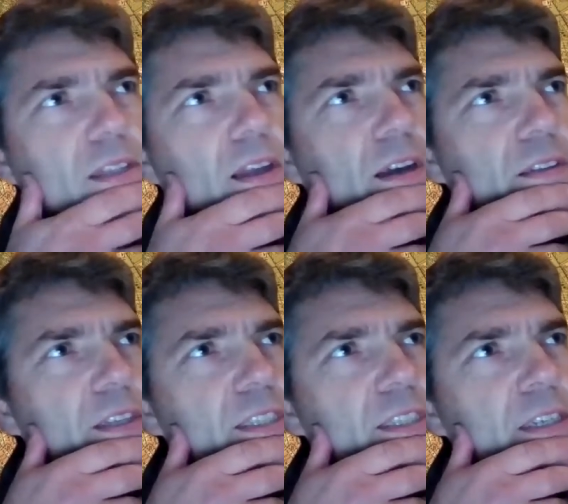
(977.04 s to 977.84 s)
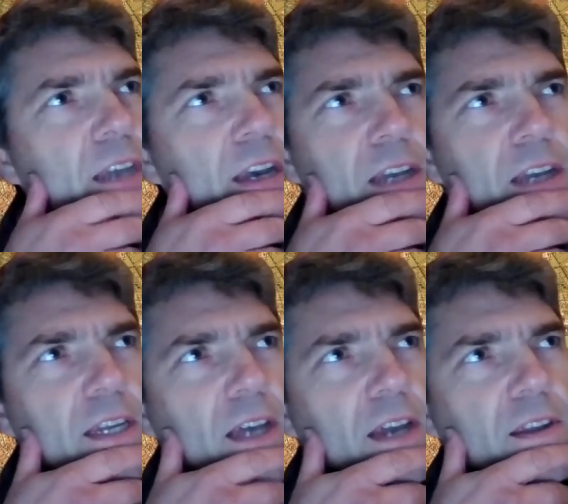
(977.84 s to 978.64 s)
This idea,
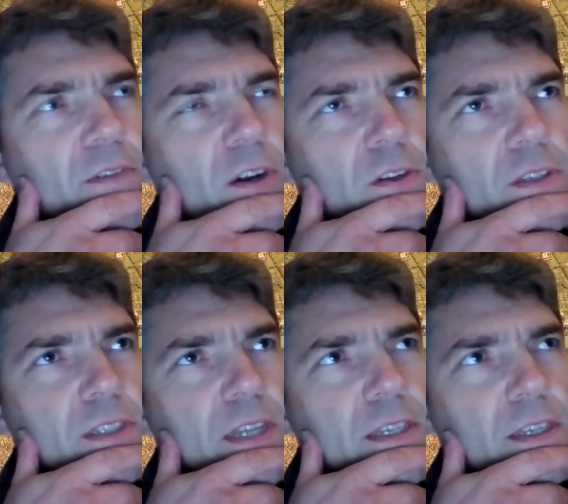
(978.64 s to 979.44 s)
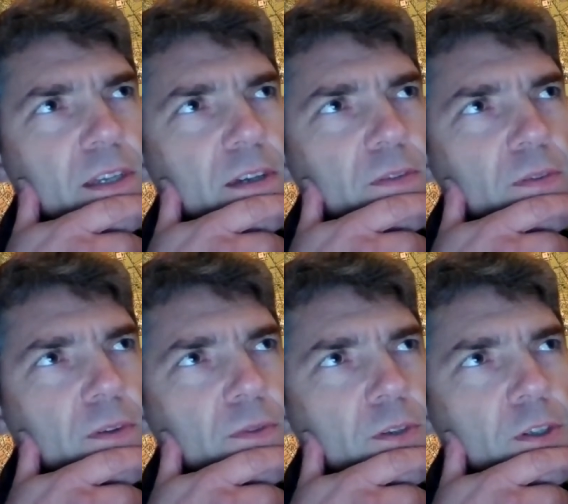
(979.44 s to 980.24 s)
I never heard this idea
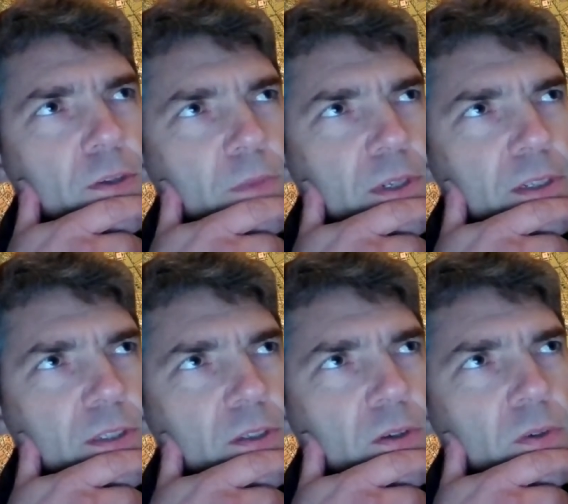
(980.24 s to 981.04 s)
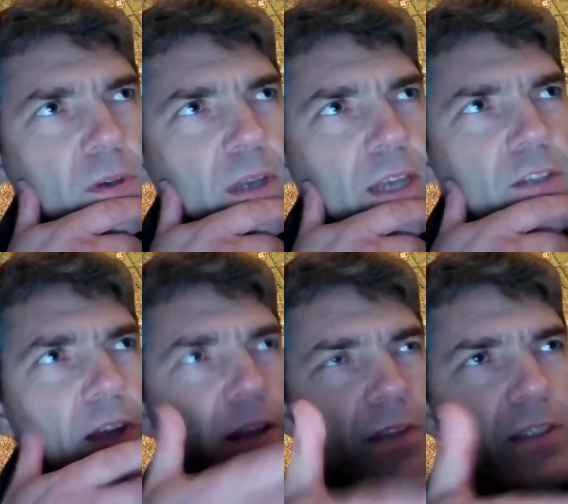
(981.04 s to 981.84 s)
for Germany. So actually,
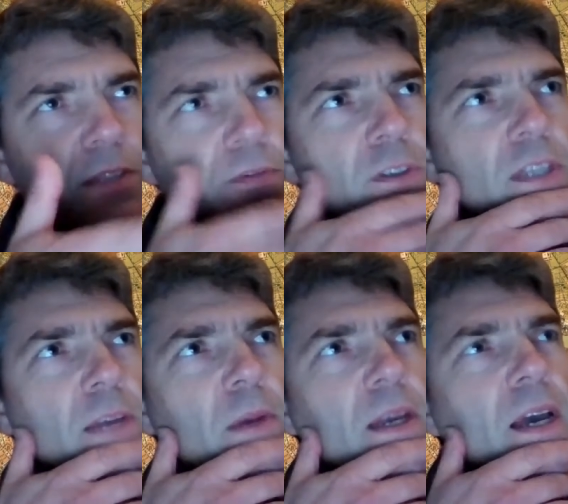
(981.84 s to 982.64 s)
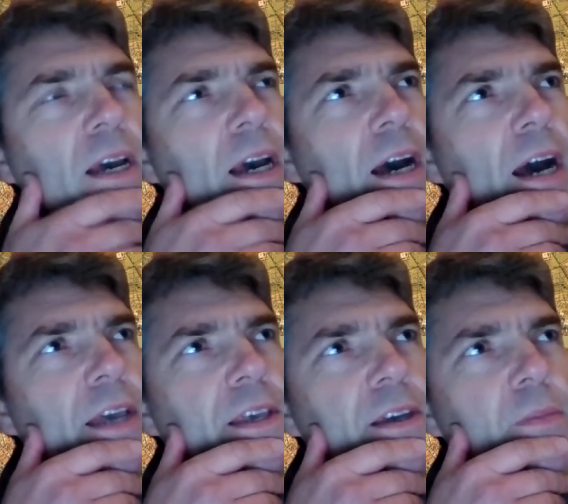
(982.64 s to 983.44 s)
it's the first time I
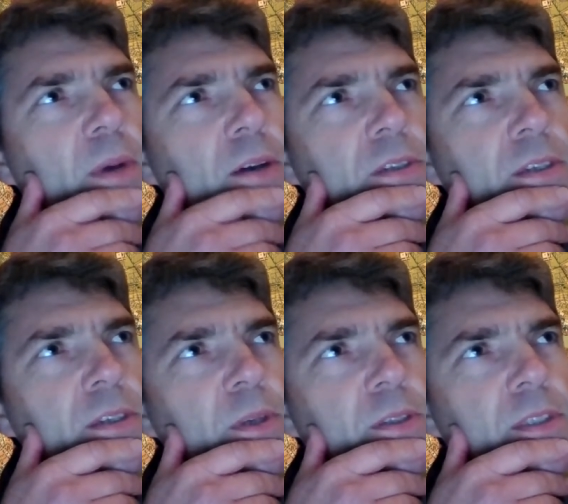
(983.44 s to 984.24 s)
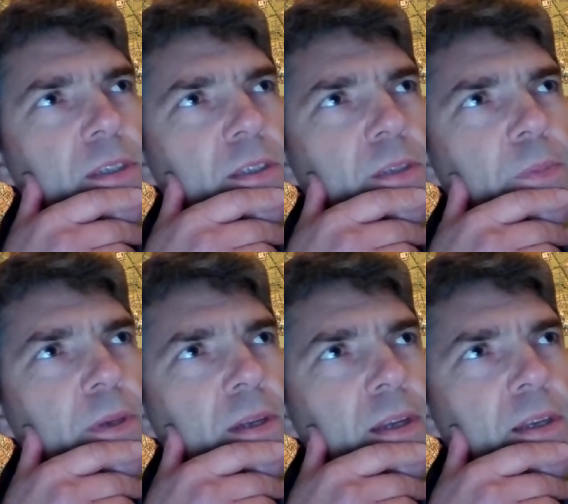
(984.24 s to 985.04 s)
hear about it, because
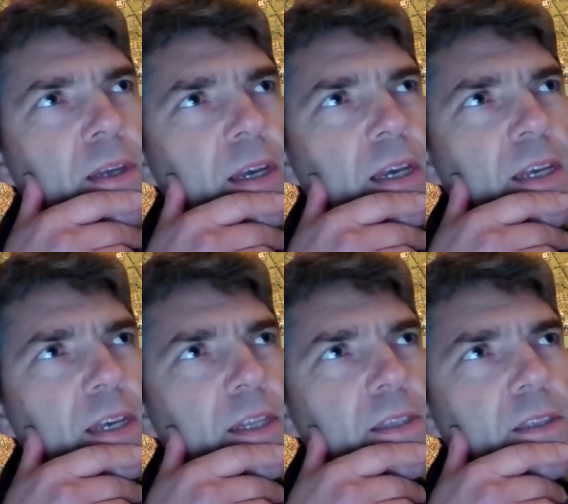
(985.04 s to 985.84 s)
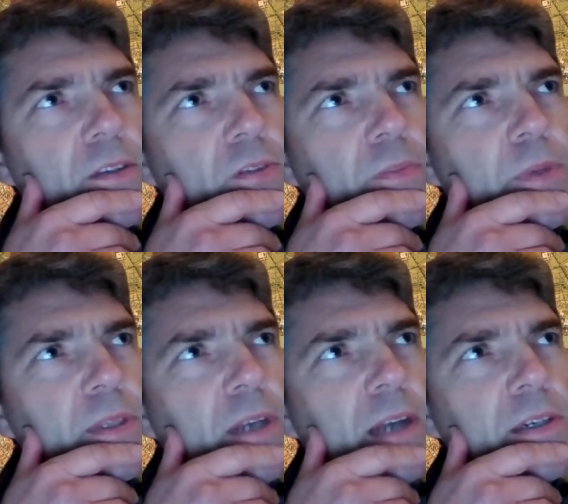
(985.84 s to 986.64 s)
typically in European
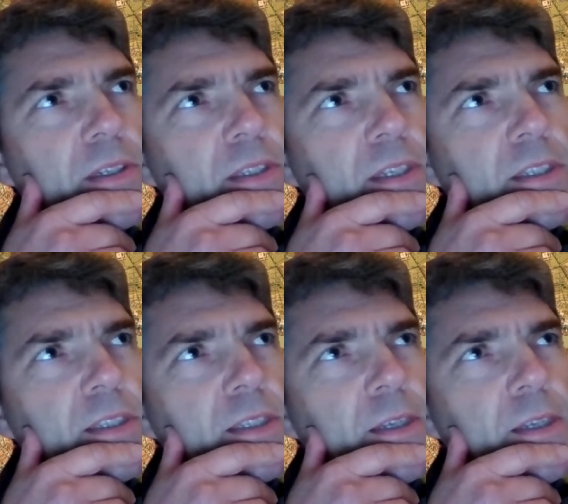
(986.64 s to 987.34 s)
countries it's